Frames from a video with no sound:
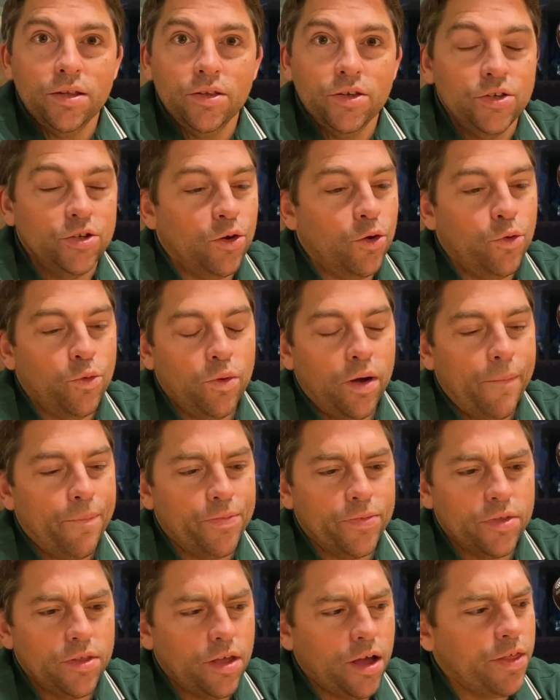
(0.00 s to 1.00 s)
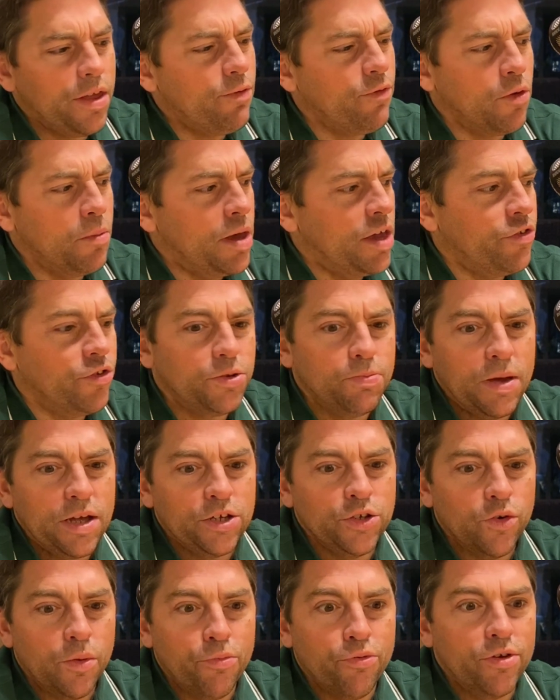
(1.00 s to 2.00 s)
So I think for me, it just makes
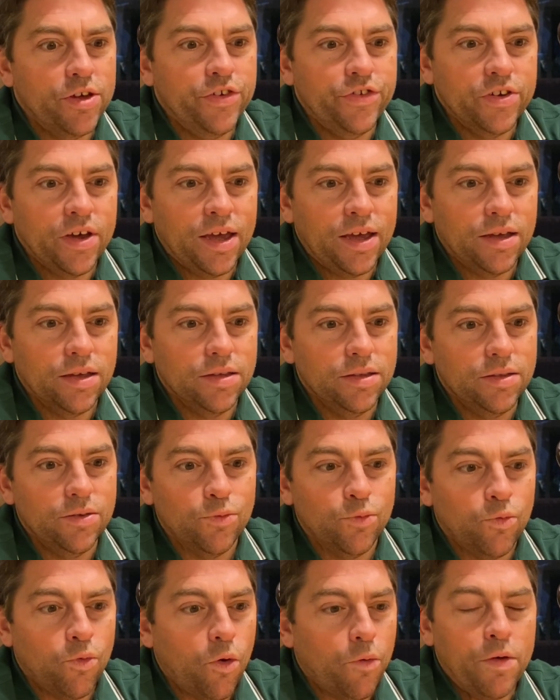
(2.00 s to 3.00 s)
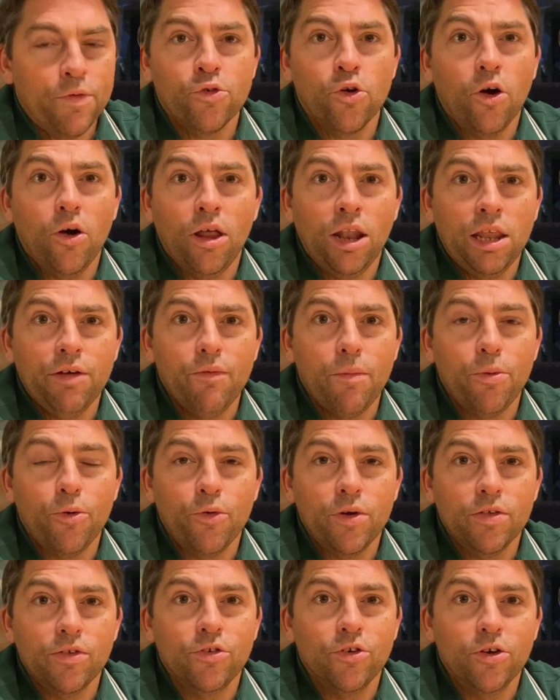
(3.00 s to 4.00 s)
you appreciate what we've got at Liverpool
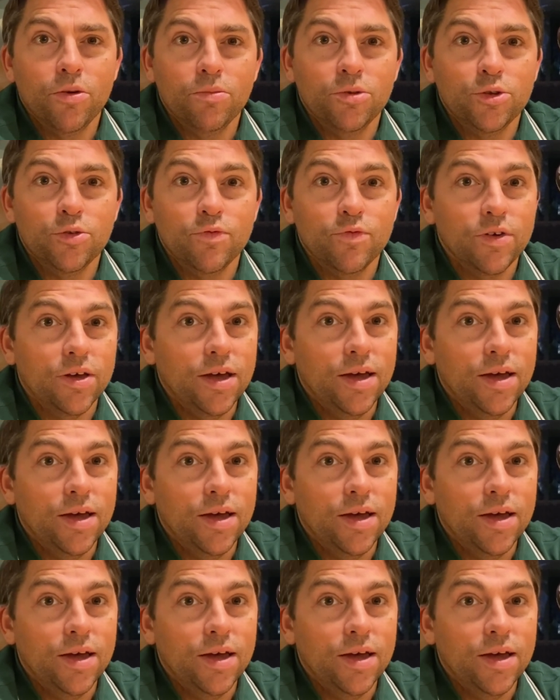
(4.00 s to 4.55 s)
in terms of